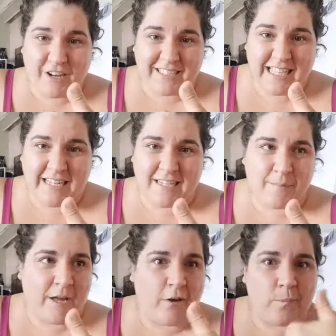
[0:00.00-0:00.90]
excited
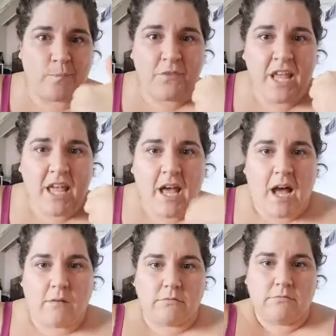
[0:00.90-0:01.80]
about.
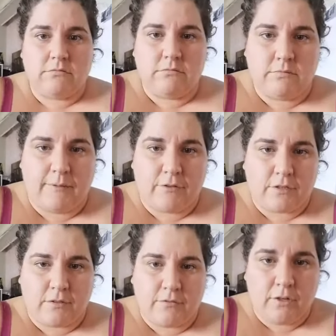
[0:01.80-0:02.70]
Oh, my phone's
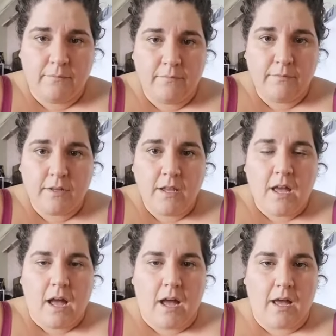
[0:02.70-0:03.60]
gonna fall.
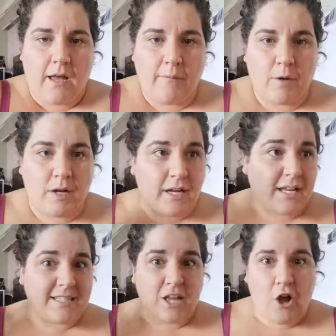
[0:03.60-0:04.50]
I
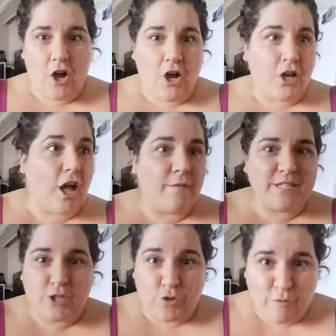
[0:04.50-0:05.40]

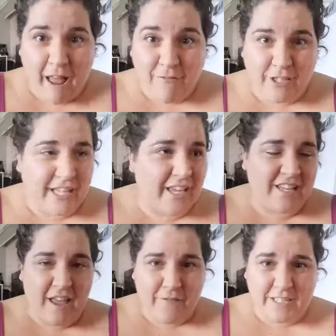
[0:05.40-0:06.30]
was traveling
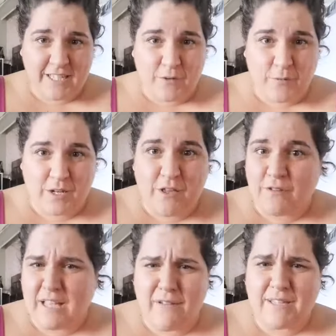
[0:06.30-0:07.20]
in every single one of
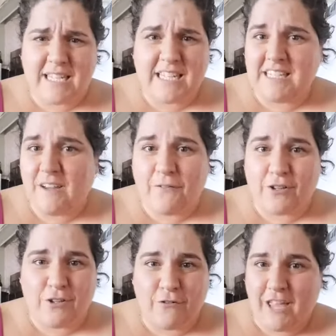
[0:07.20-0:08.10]
those. I was in a
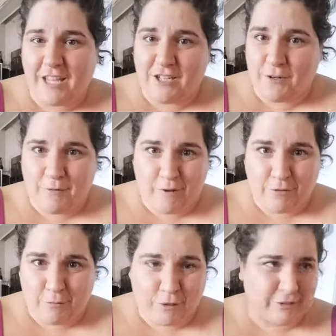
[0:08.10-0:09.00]
different location around
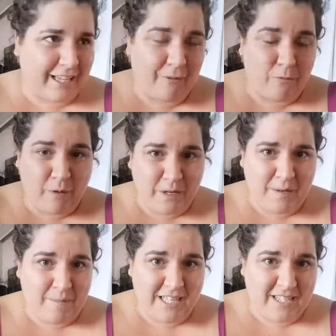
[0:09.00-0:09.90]
the world. Like, what an
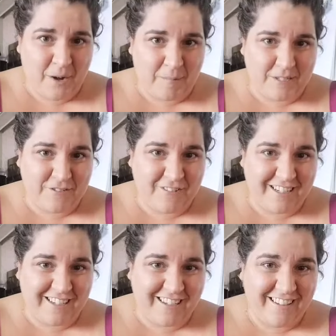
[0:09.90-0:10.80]
amazing
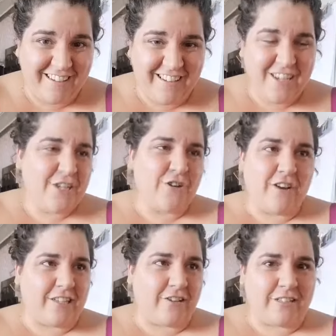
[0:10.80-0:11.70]
opportunity. Sure,
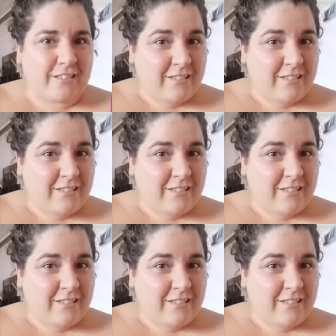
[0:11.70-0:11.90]
I look